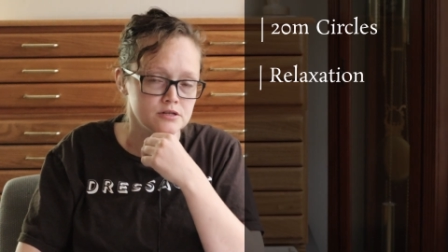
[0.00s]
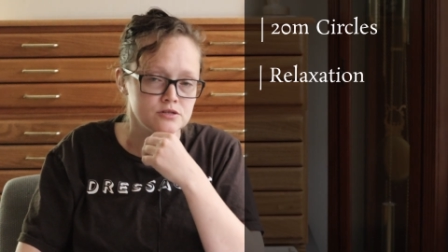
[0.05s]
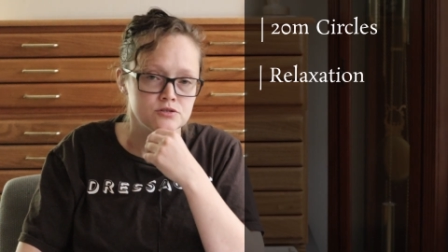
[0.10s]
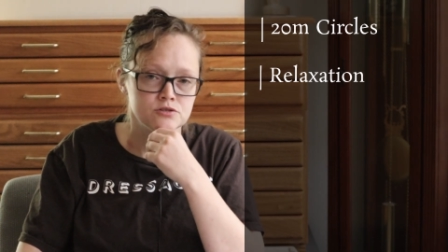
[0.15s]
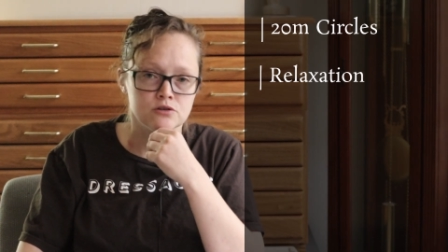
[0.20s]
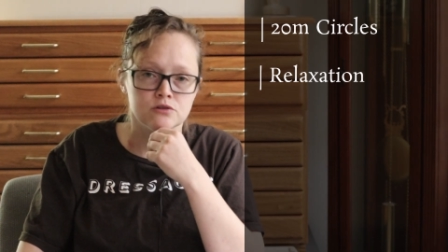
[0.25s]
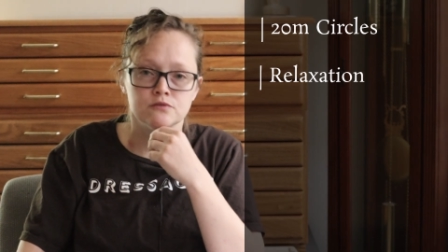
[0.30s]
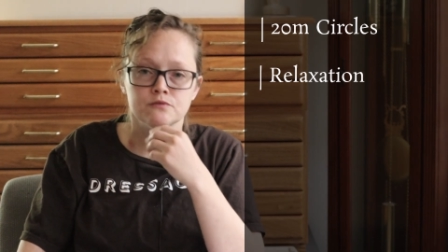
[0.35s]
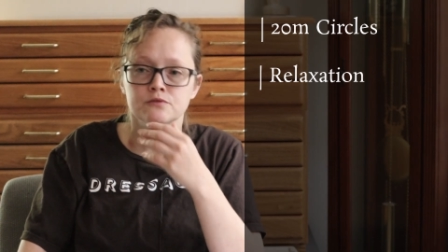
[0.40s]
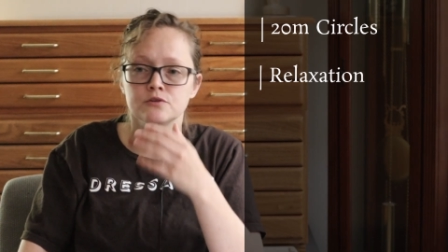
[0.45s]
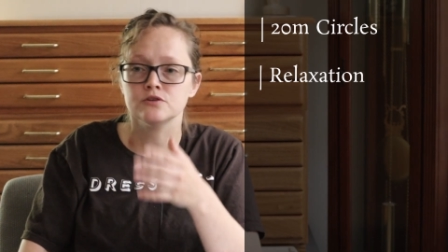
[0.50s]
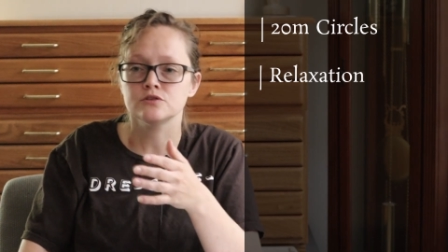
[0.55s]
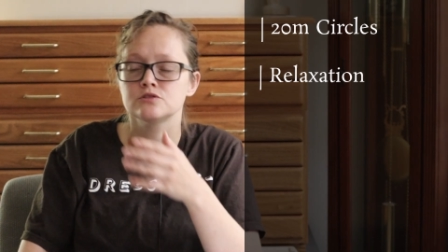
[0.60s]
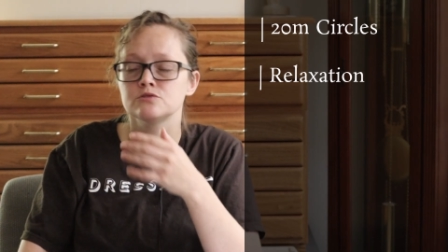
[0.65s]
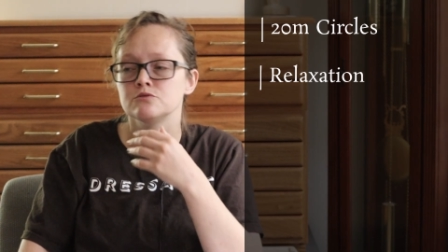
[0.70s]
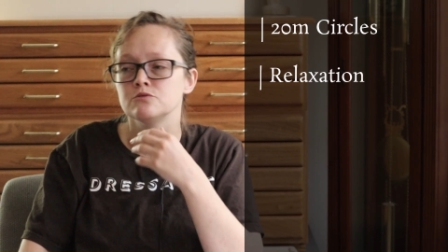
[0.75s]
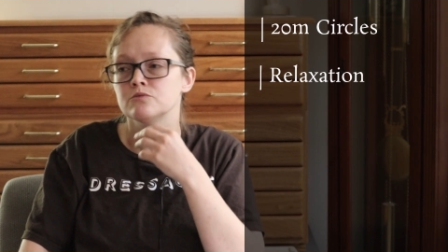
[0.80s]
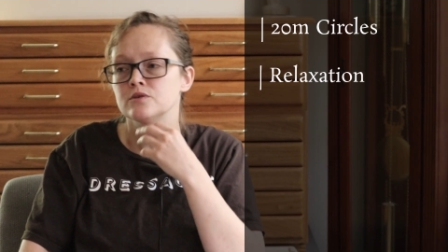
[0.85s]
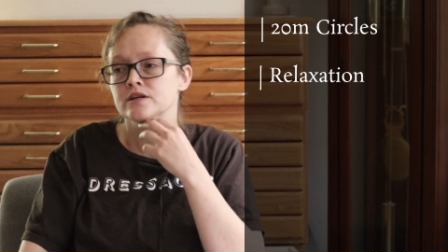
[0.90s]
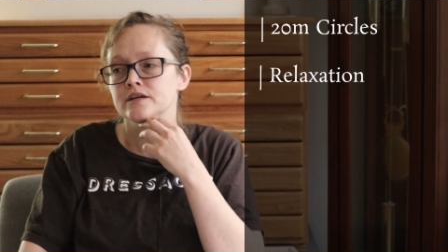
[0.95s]
So
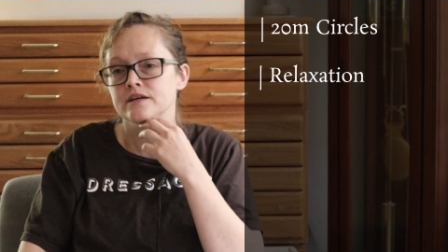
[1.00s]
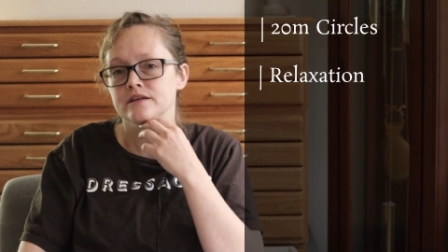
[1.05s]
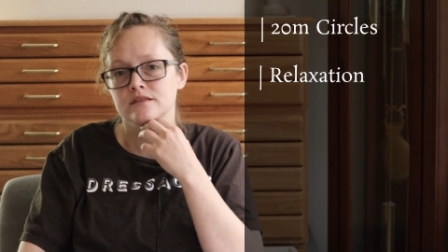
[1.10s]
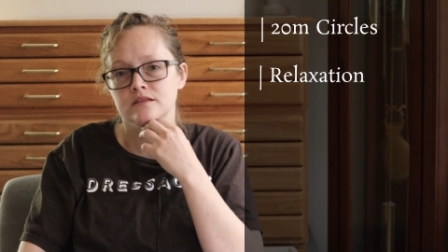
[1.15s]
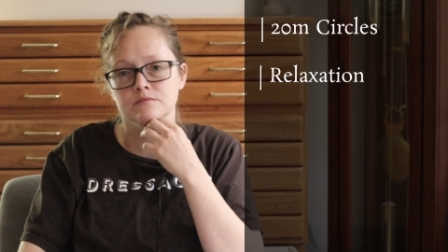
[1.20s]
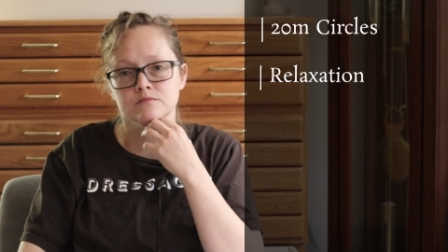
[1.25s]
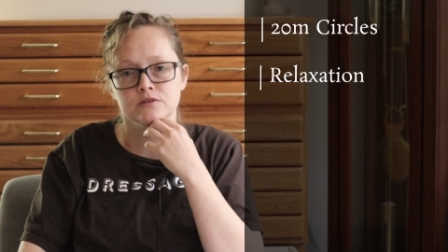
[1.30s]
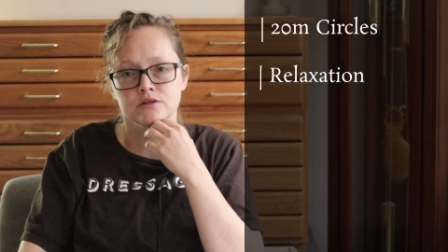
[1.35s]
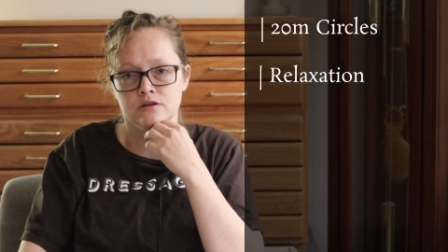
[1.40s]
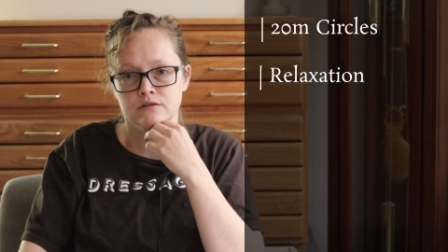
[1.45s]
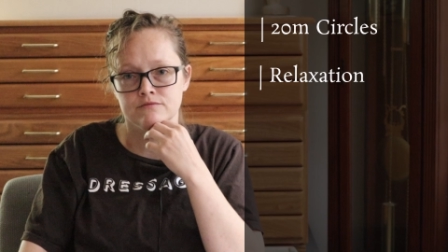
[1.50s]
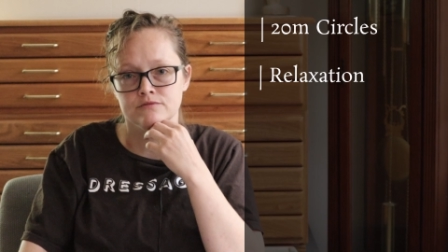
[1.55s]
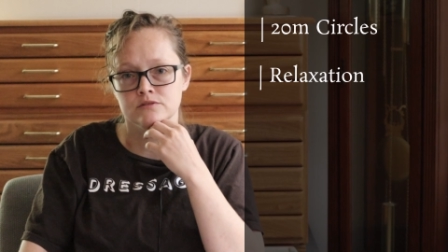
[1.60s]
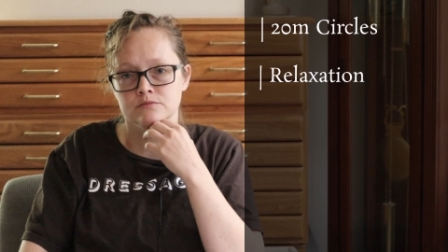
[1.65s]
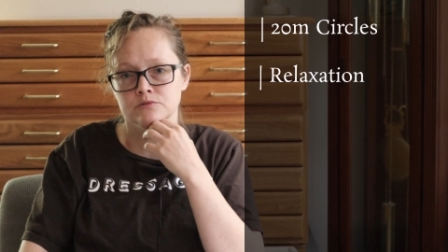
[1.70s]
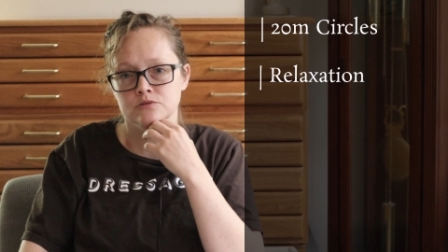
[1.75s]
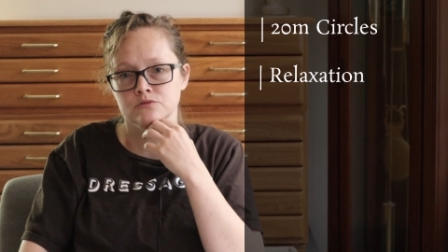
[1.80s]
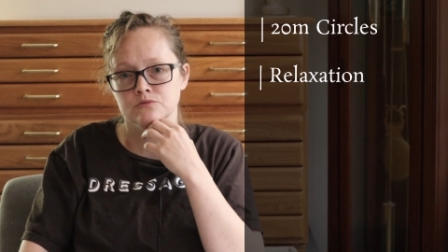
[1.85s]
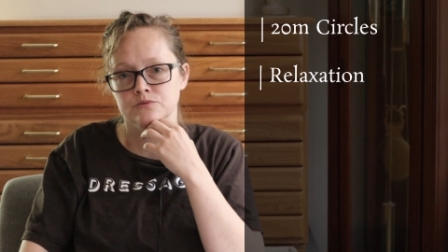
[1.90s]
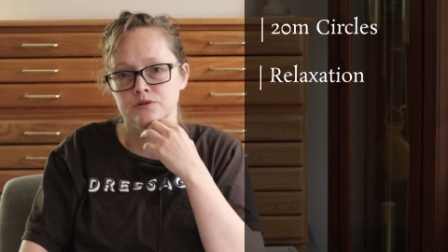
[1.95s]
first we want to get them
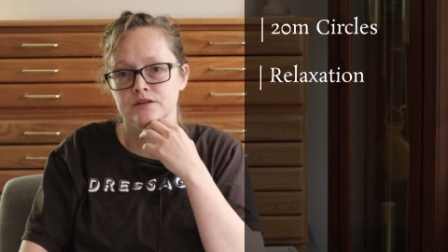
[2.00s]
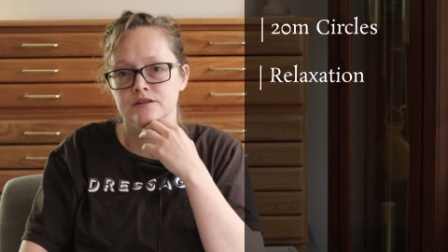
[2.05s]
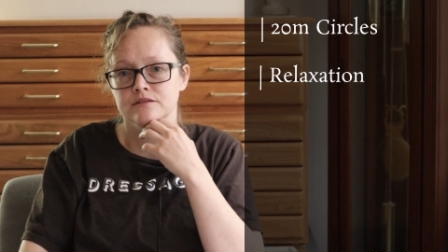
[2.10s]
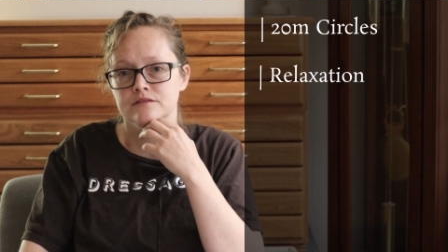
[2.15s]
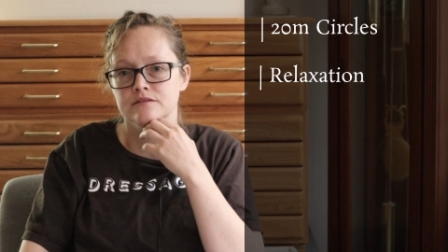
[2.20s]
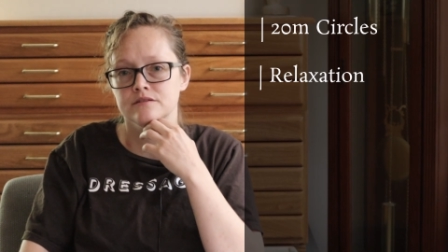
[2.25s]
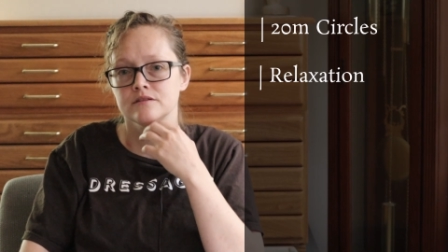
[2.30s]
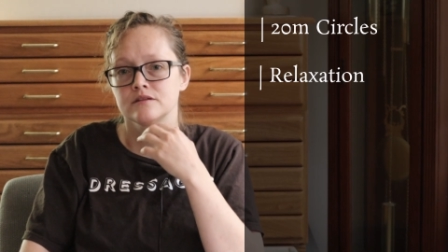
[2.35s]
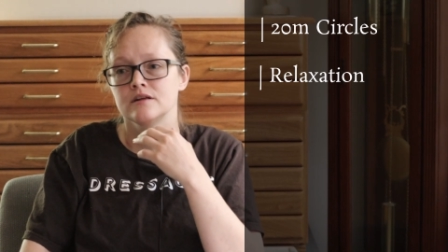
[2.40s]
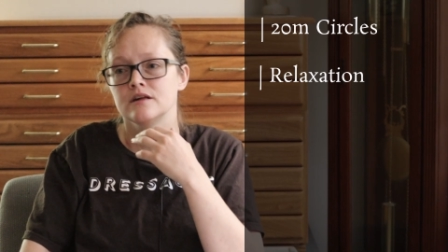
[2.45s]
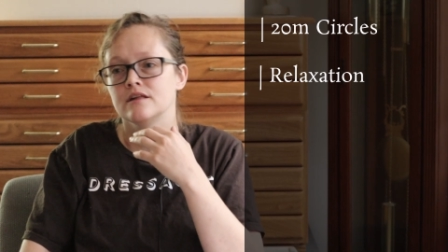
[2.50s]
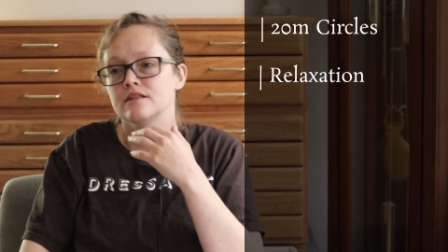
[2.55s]
comfortable with